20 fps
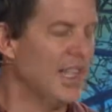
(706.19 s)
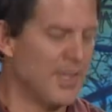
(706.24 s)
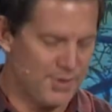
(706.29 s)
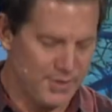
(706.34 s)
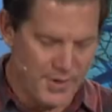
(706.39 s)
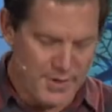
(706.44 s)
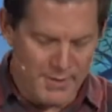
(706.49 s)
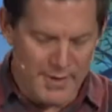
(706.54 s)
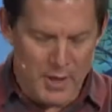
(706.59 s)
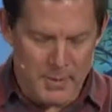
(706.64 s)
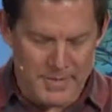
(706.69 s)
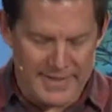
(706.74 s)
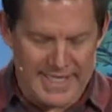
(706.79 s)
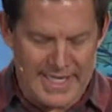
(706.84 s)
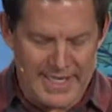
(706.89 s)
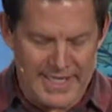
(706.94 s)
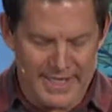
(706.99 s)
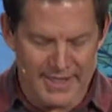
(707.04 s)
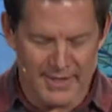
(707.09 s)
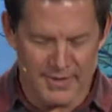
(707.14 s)
From the very
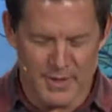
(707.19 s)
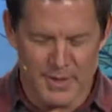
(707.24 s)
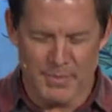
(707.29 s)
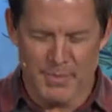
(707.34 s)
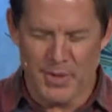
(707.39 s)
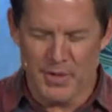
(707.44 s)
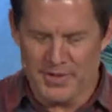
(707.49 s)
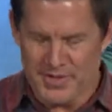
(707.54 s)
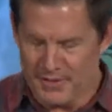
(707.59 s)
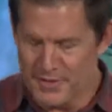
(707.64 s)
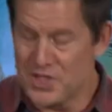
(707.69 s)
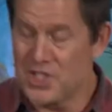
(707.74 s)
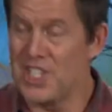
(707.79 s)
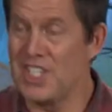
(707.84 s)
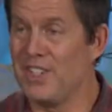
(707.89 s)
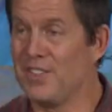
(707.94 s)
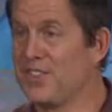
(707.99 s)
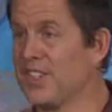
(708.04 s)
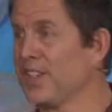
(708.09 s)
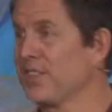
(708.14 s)
beginning of the birth of
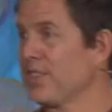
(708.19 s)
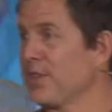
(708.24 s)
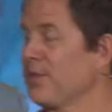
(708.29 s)
Jesus,